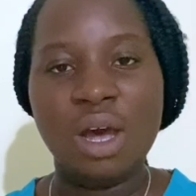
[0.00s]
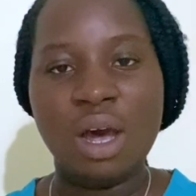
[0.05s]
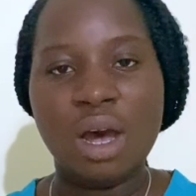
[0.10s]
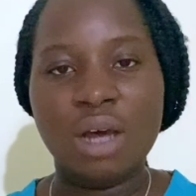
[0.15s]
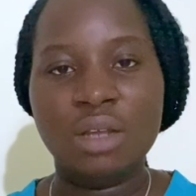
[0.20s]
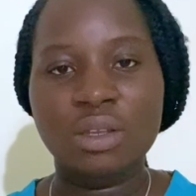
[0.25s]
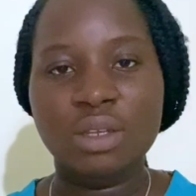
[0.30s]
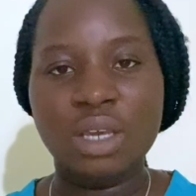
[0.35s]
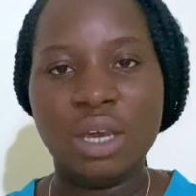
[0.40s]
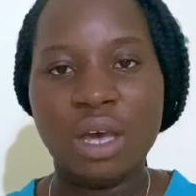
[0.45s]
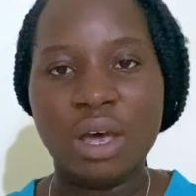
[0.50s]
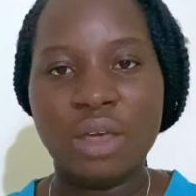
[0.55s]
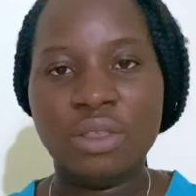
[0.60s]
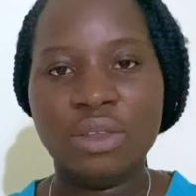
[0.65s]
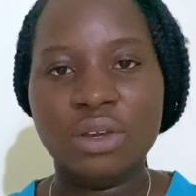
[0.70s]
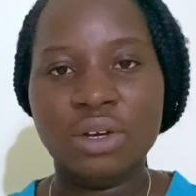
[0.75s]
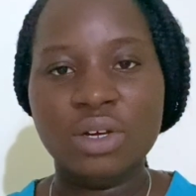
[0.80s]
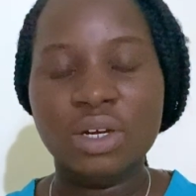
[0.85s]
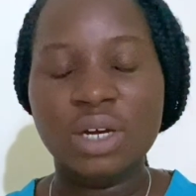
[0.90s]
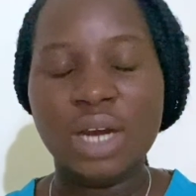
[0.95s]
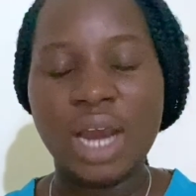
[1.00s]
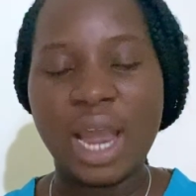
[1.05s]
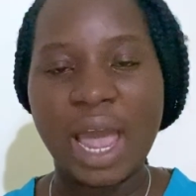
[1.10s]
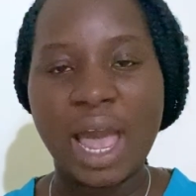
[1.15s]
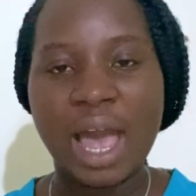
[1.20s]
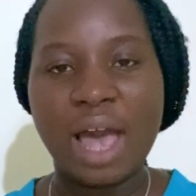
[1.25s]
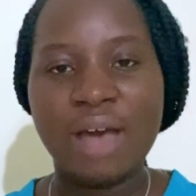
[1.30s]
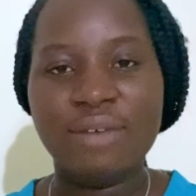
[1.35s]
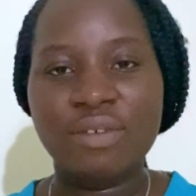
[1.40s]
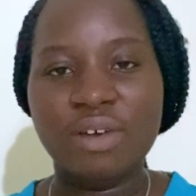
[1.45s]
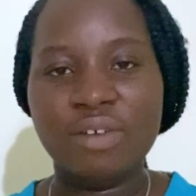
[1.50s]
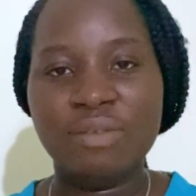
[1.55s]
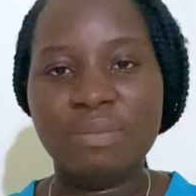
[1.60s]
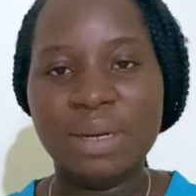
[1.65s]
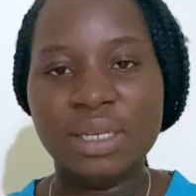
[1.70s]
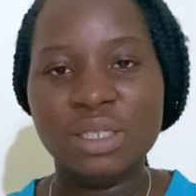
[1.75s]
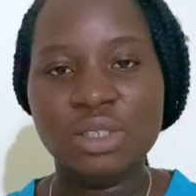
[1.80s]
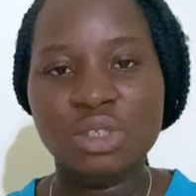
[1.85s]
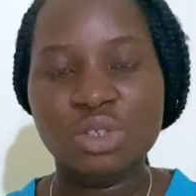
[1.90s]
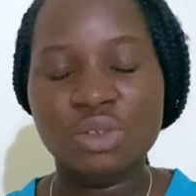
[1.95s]
on the other half of
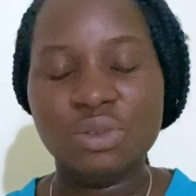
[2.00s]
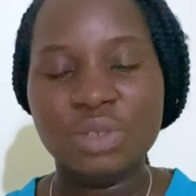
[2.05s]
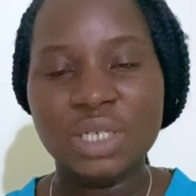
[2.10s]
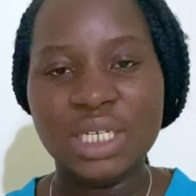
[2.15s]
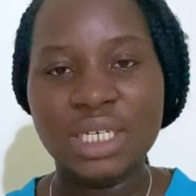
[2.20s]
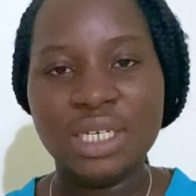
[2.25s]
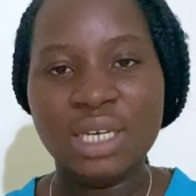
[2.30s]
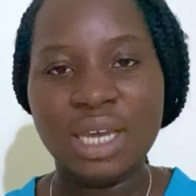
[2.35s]
my screen.